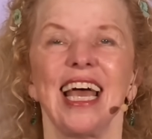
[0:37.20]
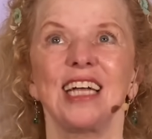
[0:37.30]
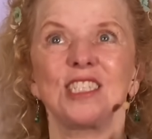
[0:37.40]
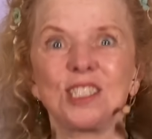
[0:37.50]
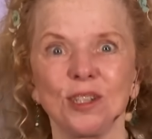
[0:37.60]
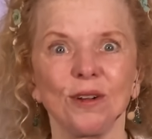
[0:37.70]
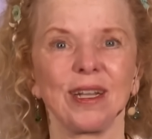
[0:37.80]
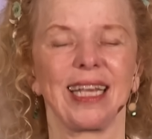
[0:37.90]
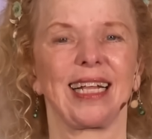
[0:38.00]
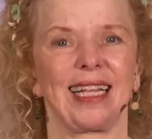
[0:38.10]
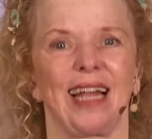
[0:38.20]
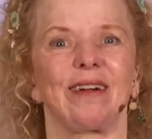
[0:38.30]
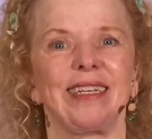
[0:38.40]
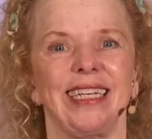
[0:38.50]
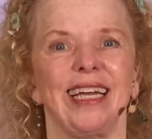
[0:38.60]
and certainly
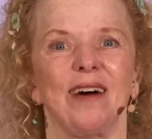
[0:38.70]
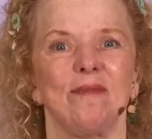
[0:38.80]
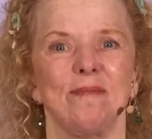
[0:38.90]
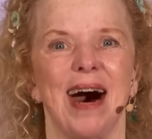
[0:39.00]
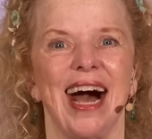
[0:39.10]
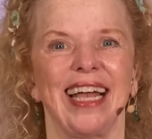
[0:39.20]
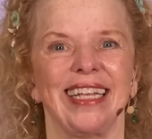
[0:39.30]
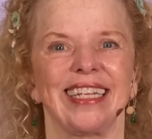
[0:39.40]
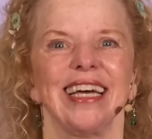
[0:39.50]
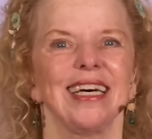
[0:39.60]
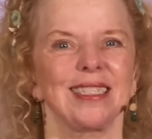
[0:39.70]
clarity of mind.